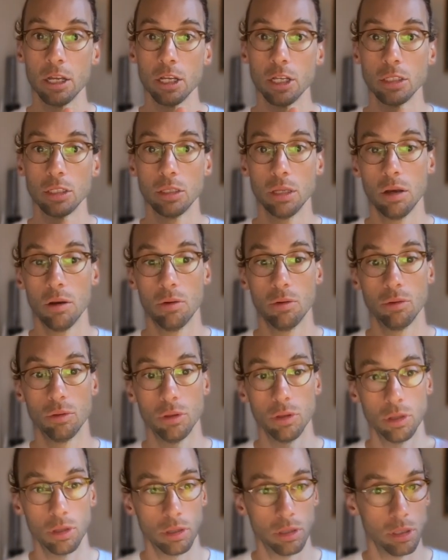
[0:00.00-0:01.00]
So
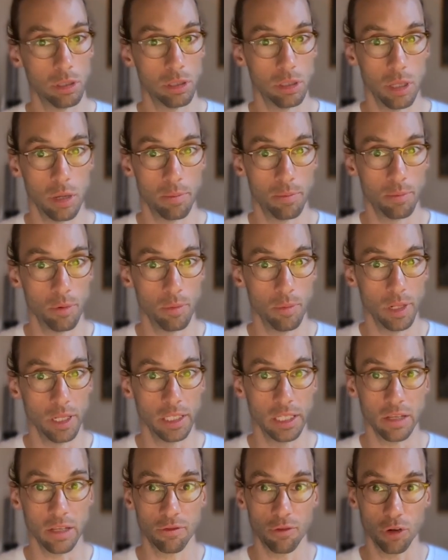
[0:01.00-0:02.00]
the
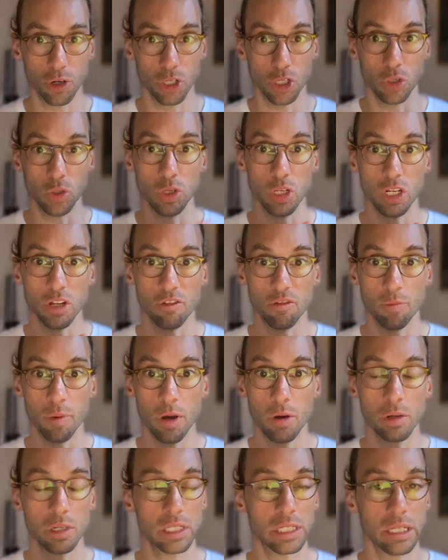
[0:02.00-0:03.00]
probability the union of
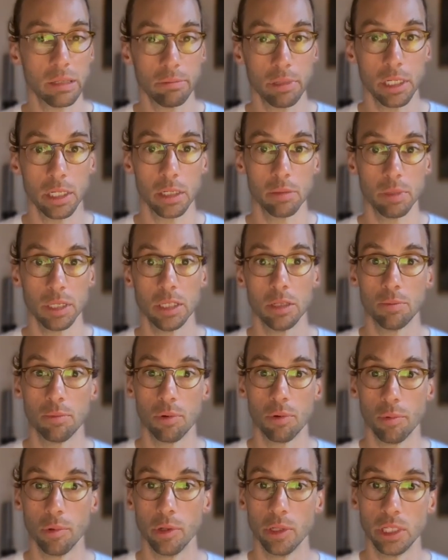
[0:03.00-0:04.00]
both is simply going to be the
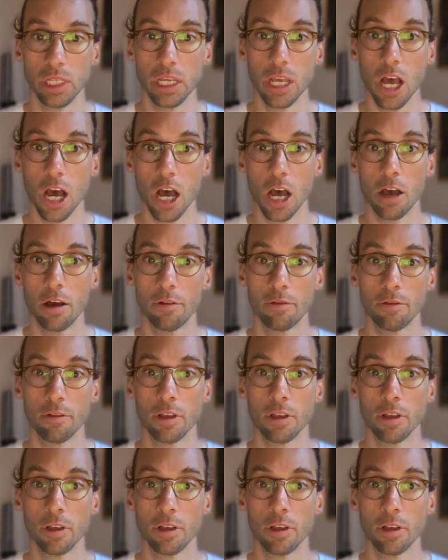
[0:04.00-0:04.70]
probability of